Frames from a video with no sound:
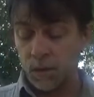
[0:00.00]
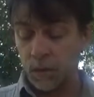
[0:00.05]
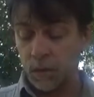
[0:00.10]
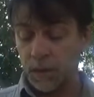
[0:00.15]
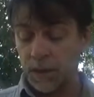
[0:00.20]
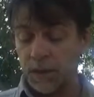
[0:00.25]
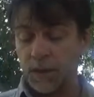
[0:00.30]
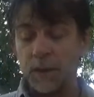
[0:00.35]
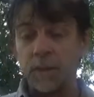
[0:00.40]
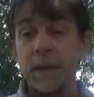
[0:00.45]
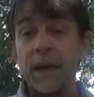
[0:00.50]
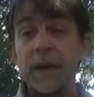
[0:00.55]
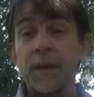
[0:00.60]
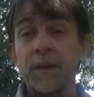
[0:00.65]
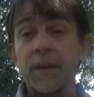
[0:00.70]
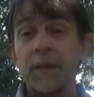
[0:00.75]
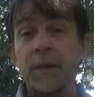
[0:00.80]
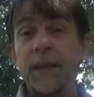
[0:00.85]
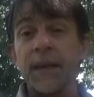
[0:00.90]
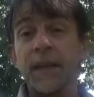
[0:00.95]
with the
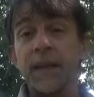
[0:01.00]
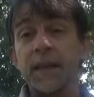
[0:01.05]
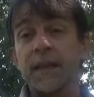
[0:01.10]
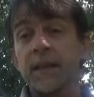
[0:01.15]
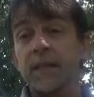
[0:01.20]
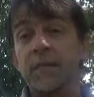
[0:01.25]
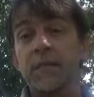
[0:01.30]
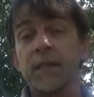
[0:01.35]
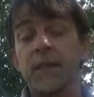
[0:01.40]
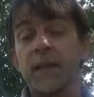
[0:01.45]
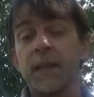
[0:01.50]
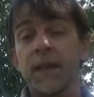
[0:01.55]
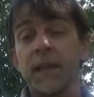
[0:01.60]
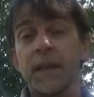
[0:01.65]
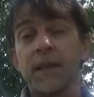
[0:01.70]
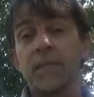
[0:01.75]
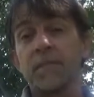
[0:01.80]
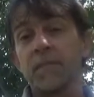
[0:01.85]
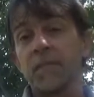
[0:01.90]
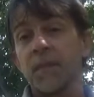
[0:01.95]
battery bank.
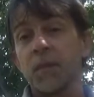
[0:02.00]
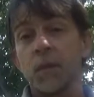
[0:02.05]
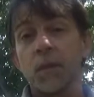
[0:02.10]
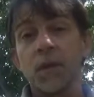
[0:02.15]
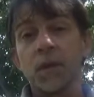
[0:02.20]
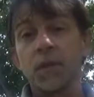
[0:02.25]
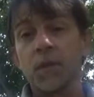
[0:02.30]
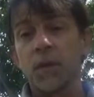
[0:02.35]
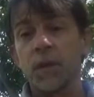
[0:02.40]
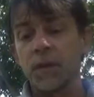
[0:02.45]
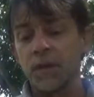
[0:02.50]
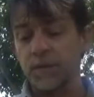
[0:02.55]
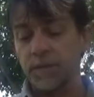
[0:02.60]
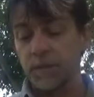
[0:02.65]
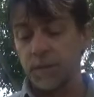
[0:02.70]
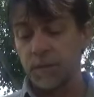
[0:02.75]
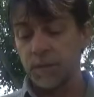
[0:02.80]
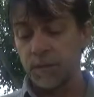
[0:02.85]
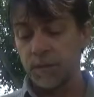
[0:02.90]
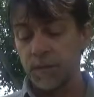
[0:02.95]
It works wonderful.